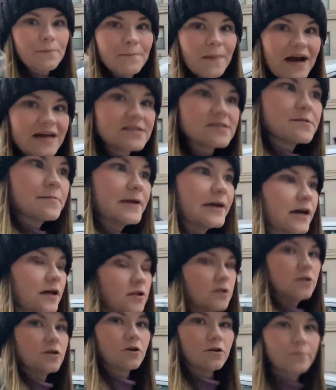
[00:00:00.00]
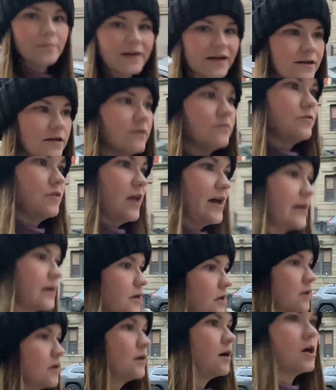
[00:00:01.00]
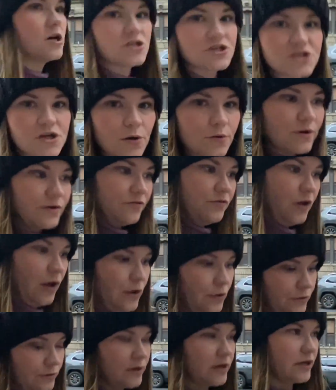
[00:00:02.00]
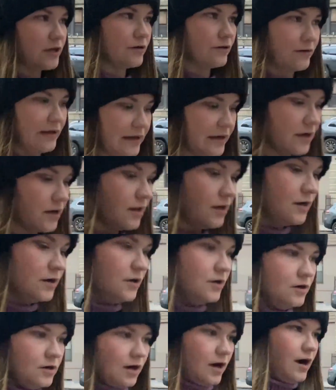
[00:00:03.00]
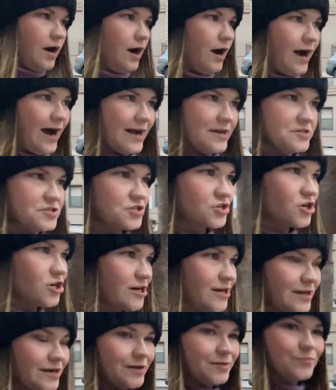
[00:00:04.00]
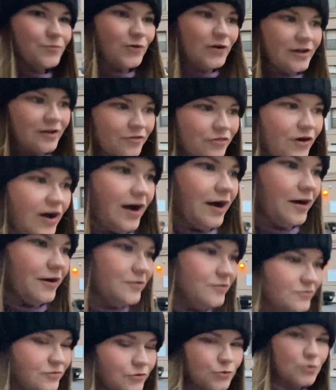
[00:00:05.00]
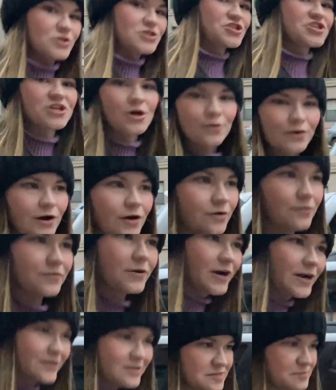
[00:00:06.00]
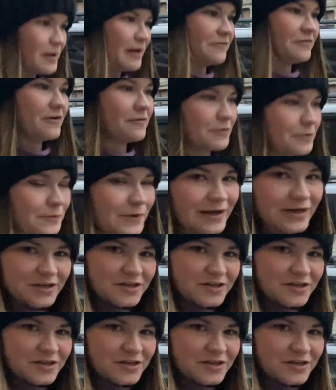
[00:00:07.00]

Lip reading: reminds me a little bit of like a soda float, you know, like ice cream with orange soda over it is my favorite way to